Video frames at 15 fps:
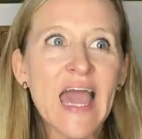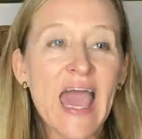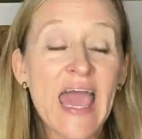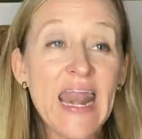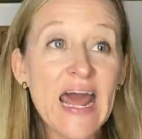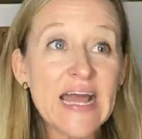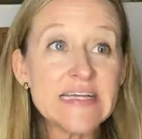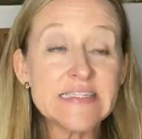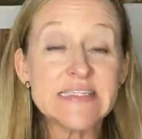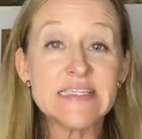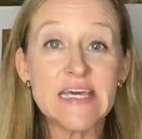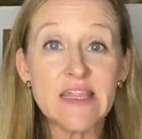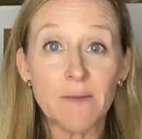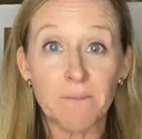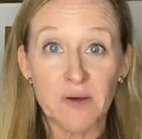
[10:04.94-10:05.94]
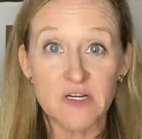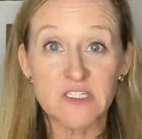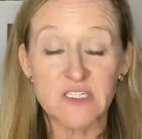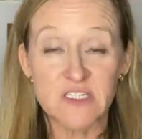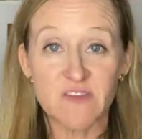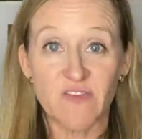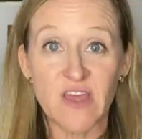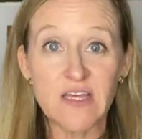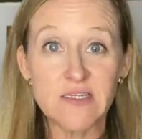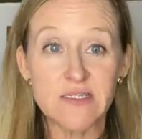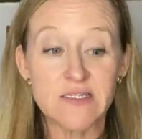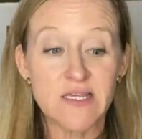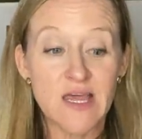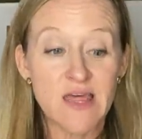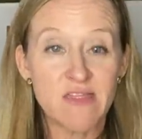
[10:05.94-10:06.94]
And I see the person's
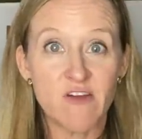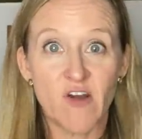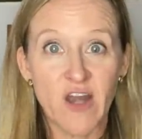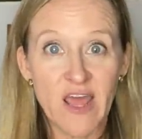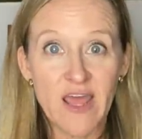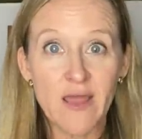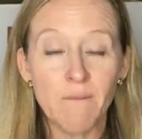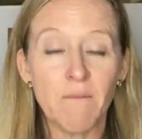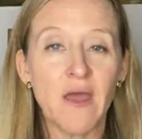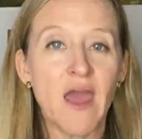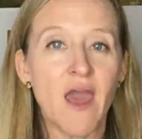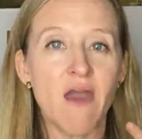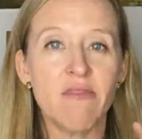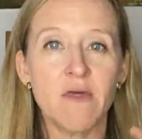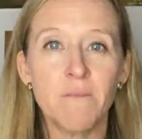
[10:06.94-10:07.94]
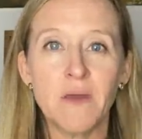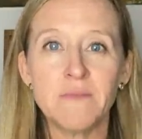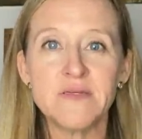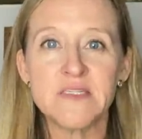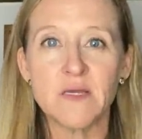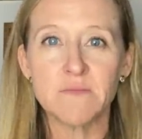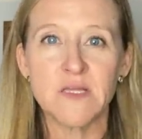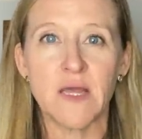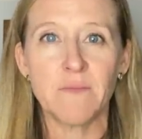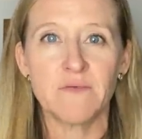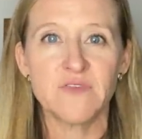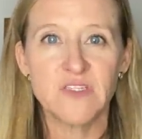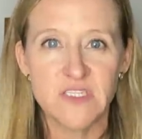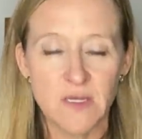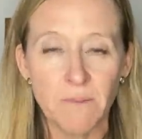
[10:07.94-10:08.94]
face, their name, and then maybe some type of
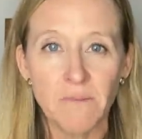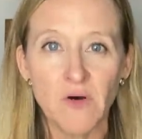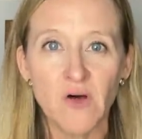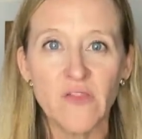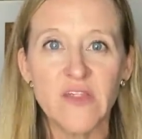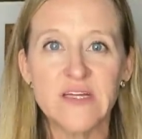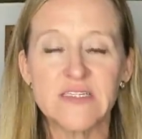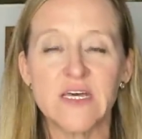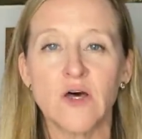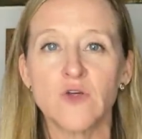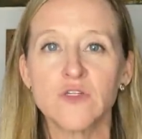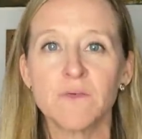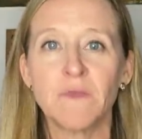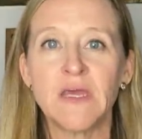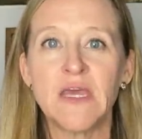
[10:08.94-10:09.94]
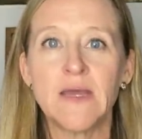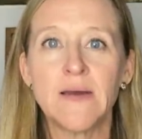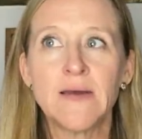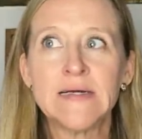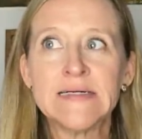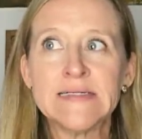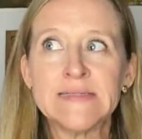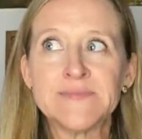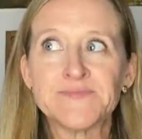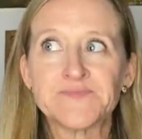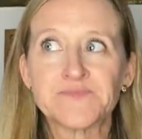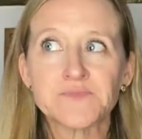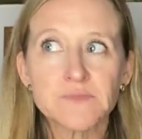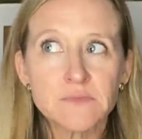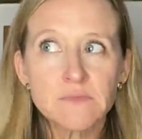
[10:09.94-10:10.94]
symbol that tells me
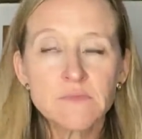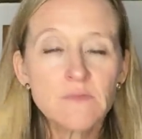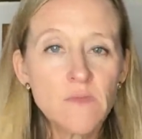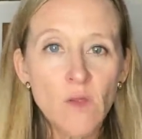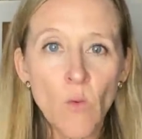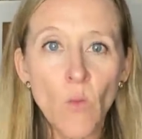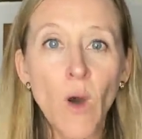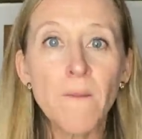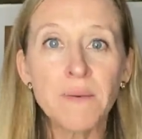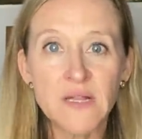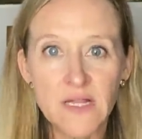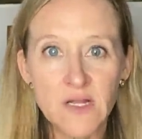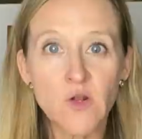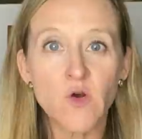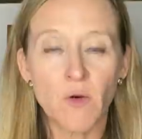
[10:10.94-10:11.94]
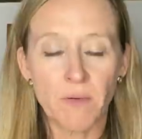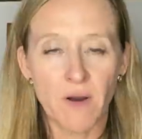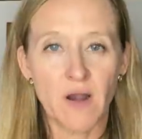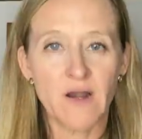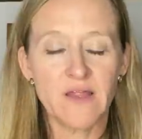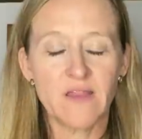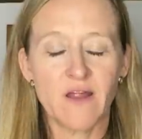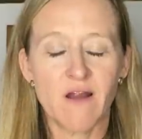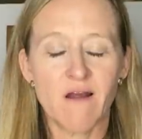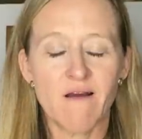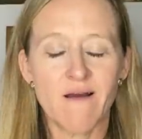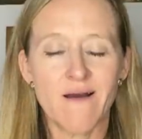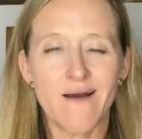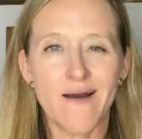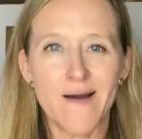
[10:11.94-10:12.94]
what political party they're
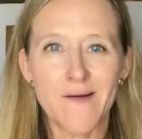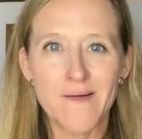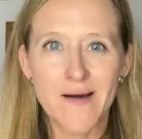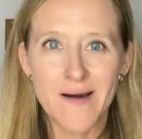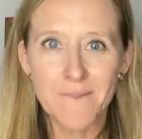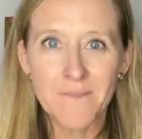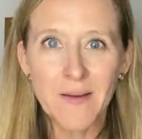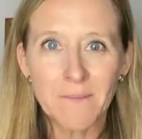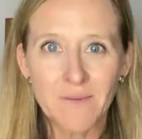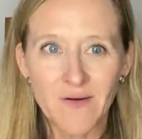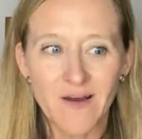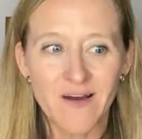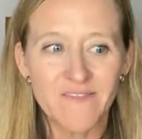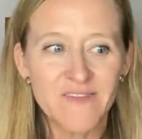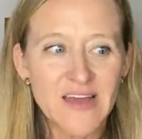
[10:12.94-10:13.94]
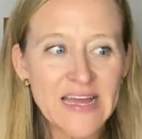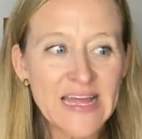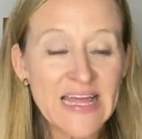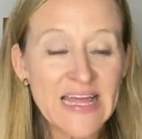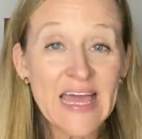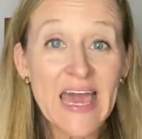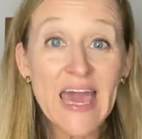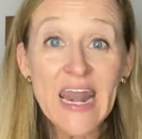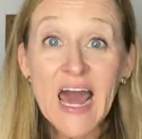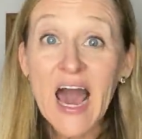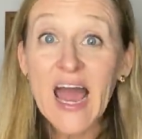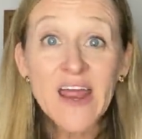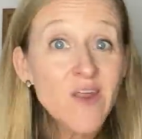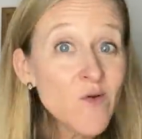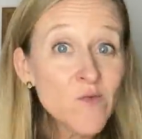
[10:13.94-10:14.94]
a, a, a member of. And
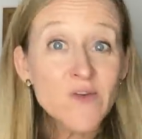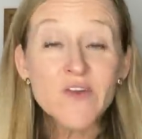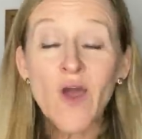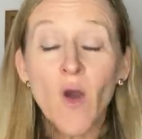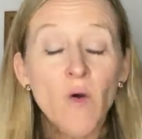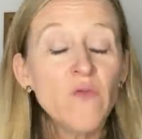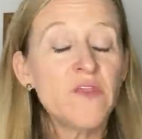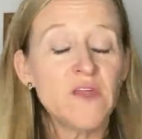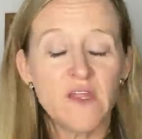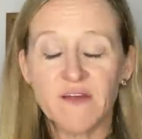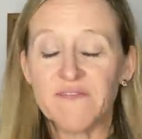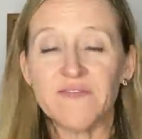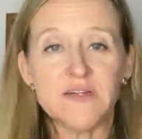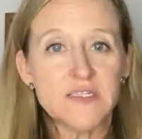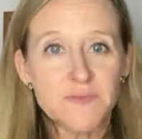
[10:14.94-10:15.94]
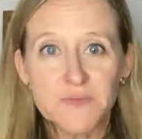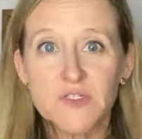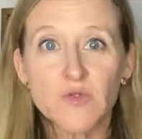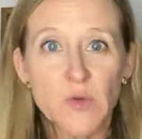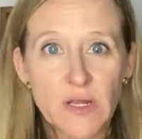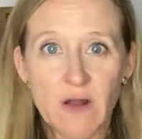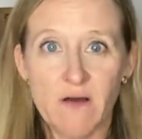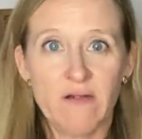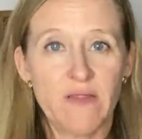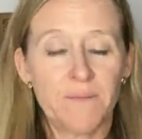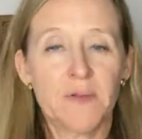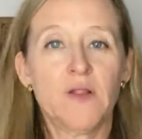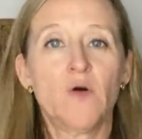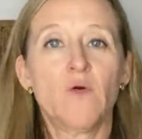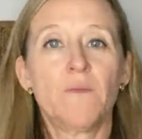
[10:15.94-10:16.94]
I don't know the difference between all the
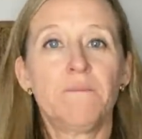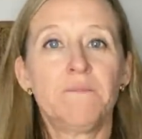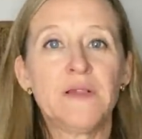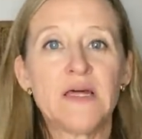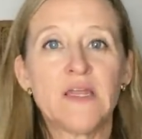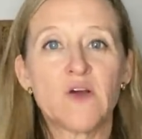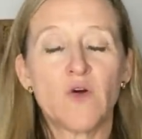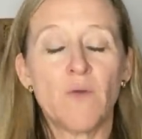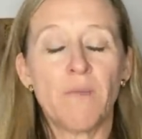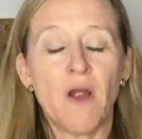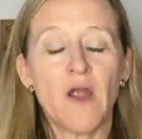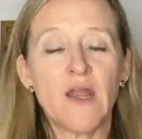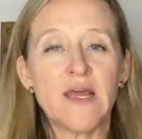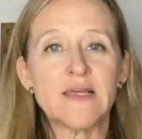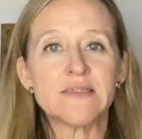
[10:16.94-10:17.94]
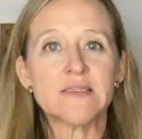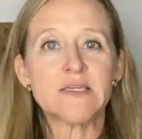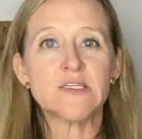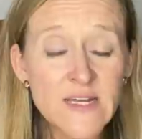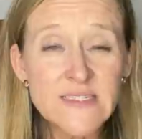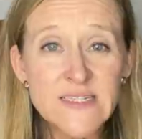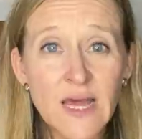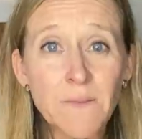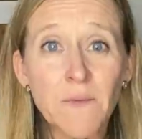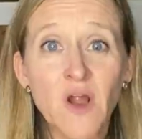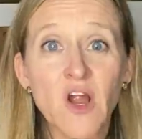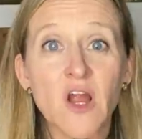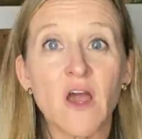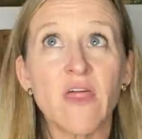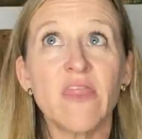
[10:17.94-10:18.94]
pol political parties. In
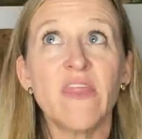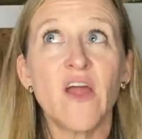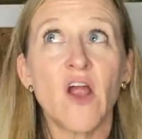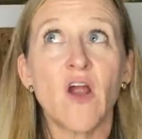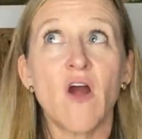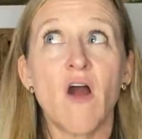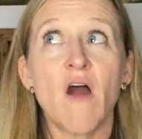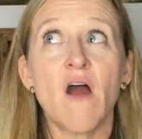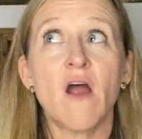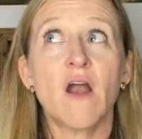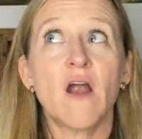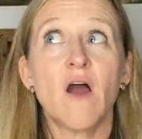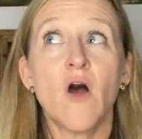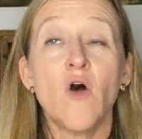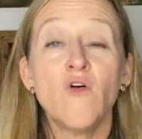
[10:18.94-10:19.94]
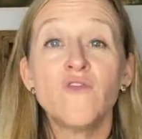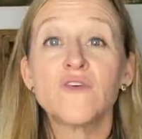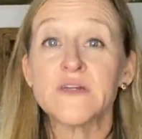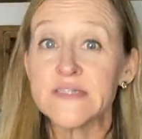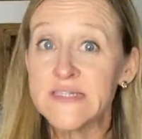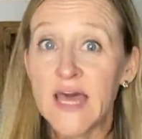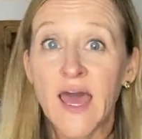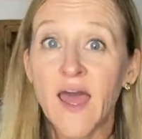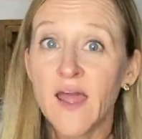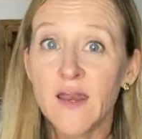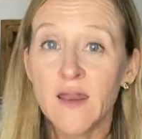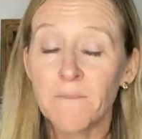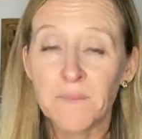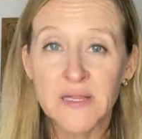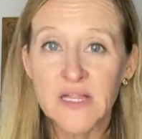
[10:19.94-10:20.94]
Denmark, there are over
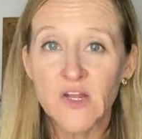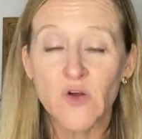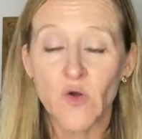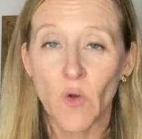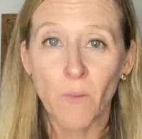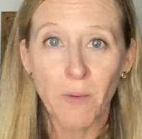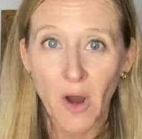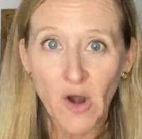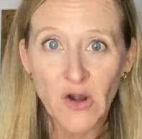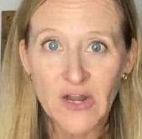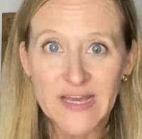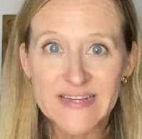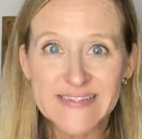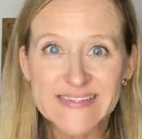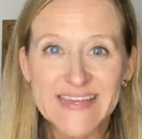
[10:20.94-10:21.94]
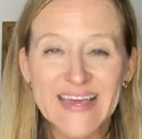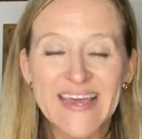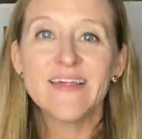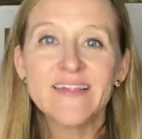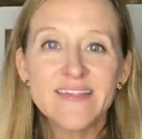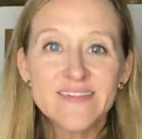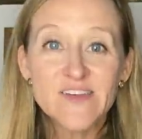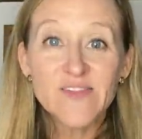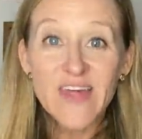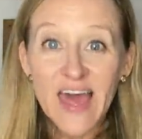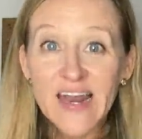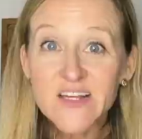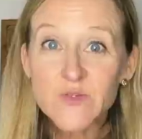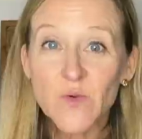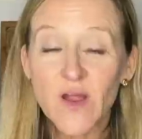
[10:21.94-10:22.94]
10 political parties. So
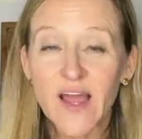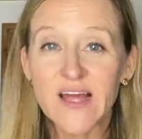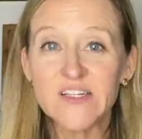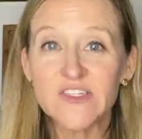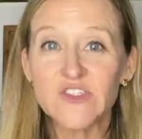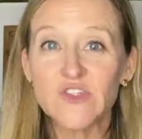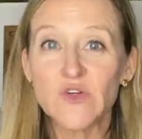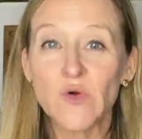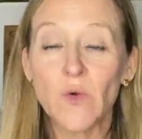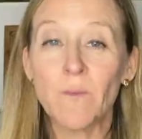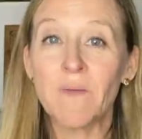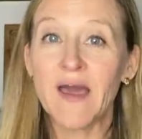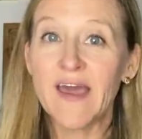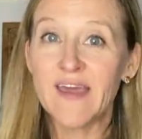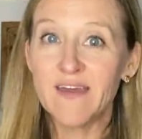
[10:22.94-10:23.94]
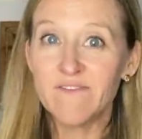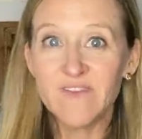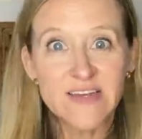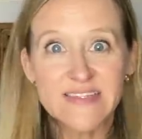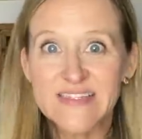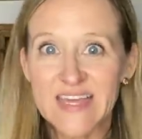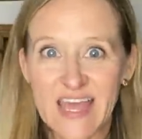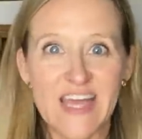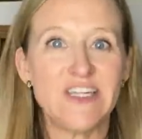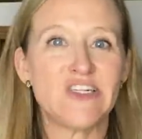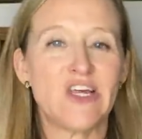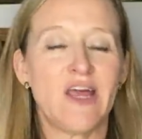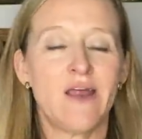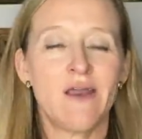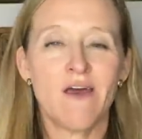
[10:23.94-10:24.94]
that is where I had to do my
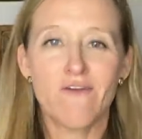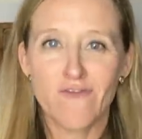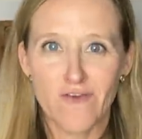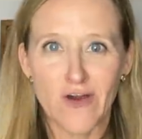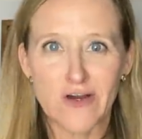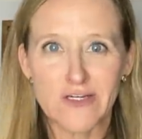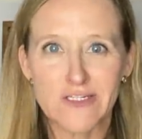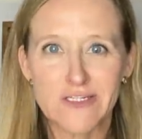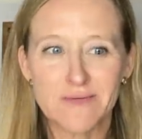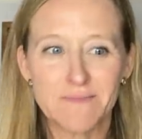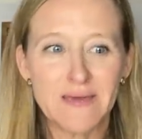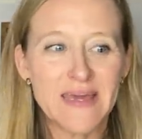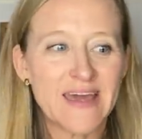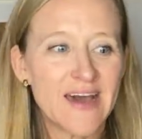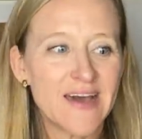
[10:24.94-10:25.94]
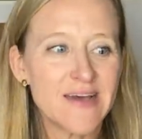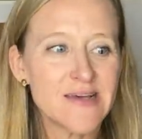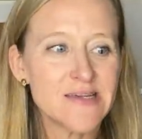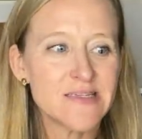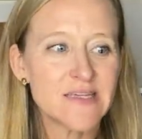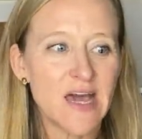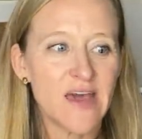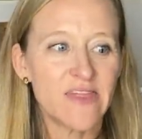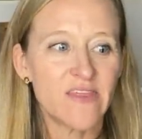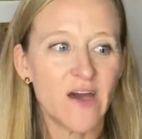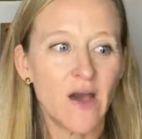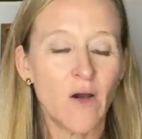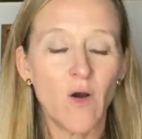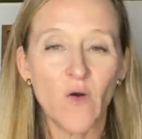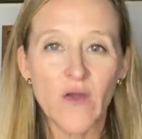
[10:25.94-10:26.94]
investigation first because I
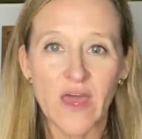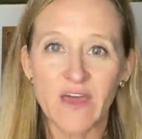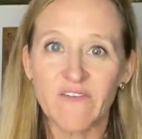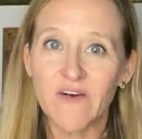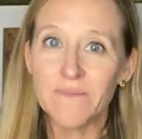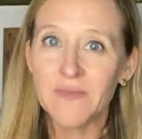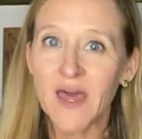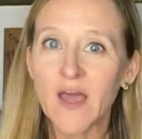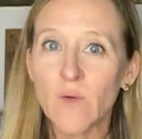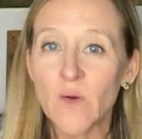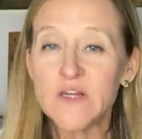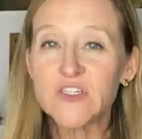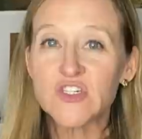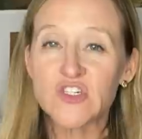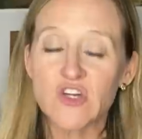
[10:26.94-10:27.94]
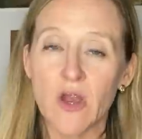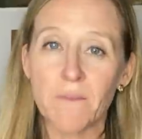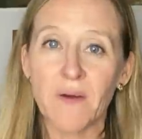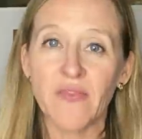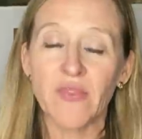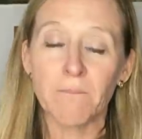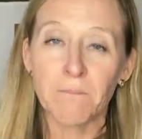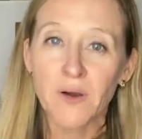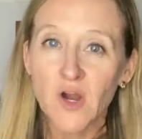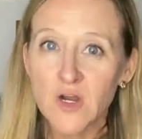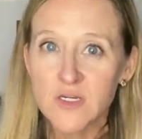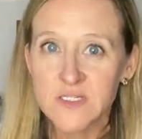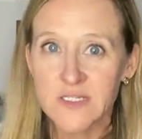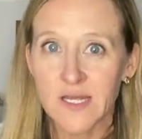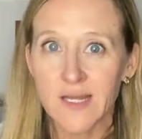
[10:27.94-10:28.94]
thought, okay, if I'm not quite sure about the
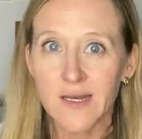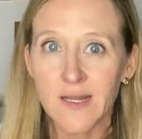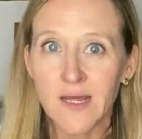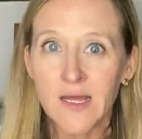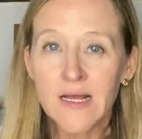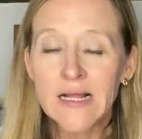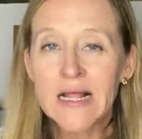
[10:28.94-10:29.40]
person,